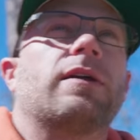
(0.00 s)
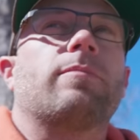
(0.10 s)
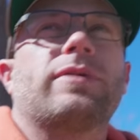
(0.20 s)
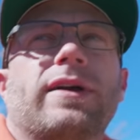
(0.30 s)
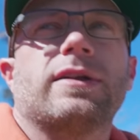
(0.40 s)
then
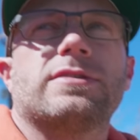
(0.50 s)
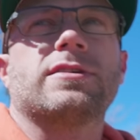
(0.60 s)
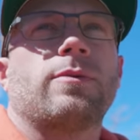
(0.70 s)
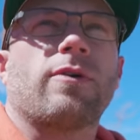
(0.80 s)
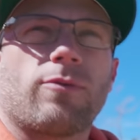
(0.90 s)
I planted
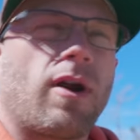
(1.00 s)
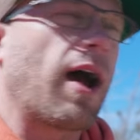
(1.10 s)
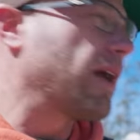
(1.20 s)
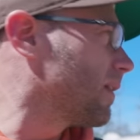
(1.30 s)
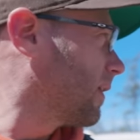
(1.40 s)
some with
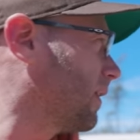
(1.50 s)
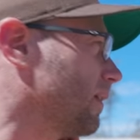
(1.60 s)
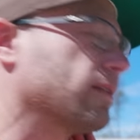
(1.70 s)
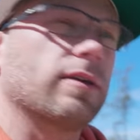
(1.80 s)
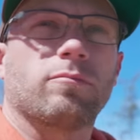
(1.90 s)

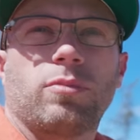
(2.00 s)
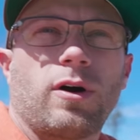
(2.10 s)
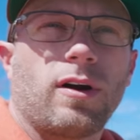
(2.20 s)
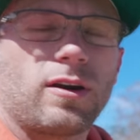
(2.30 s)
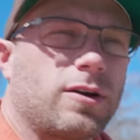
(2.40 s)
Riley, and then
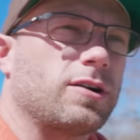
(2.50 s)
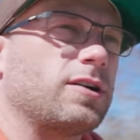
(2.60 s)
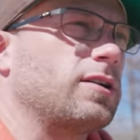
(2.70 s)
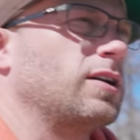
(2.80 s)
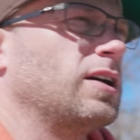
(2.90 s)

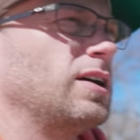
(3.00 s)
Parker,